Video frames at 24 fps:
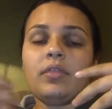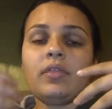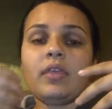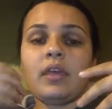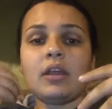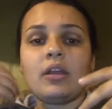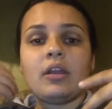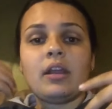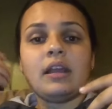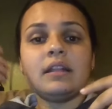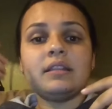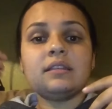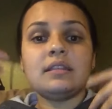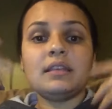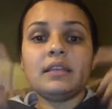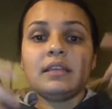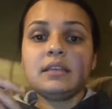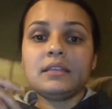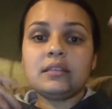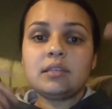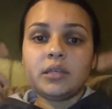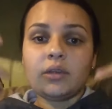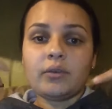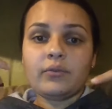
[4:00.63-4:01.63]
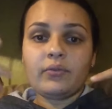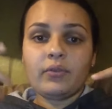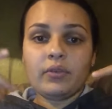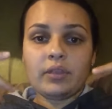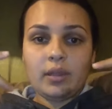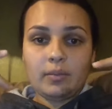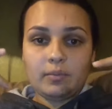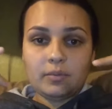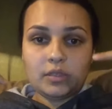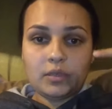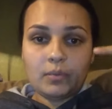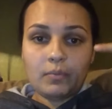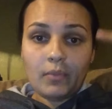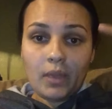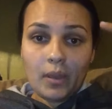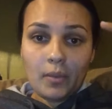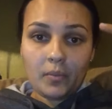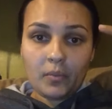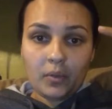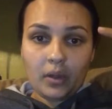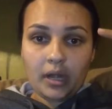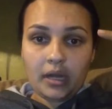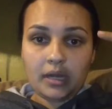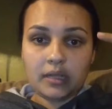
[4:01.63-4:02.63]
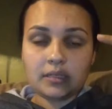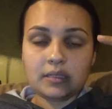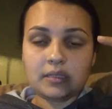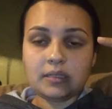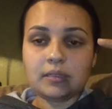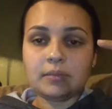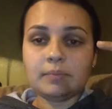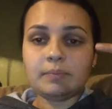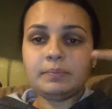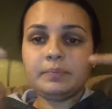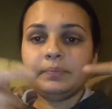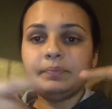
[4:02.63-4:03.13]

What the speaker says: it's easier for them to memorize.